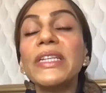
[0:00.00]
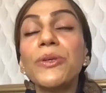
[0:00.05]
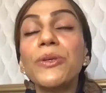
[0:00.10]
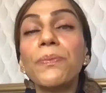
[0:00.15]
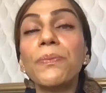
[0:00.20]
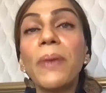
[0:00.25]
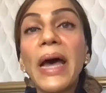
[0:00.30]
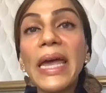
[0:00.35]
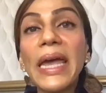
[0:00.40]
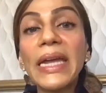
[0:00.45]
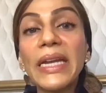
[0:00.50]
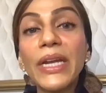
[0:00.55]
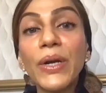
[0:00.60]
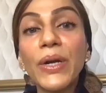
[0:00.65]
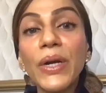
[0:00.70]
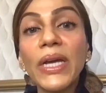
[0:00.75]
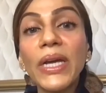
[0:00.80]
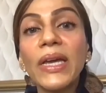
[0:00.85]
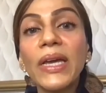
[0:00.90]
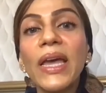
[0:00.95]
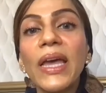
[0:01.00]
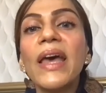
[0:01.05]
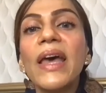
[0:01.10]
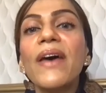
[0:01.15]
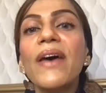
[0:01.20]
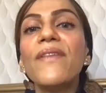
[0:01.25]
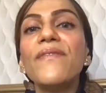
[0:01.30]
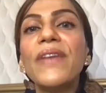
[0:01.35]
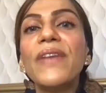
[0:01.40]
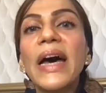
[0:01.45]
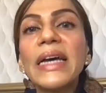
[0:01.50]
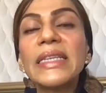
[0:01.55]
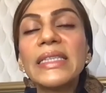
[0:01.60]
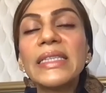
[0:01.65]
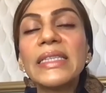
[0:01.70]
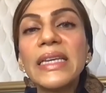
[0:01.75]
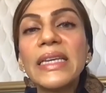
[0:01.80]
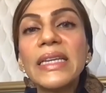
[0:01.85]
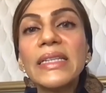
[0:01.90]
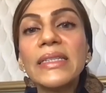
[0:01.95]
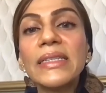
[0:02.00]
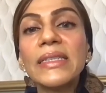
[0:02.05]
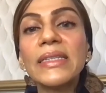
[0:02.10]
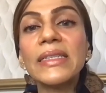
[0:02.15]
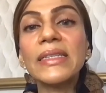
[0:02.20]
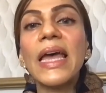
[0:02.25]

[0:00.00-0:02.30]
to pioneering vaccines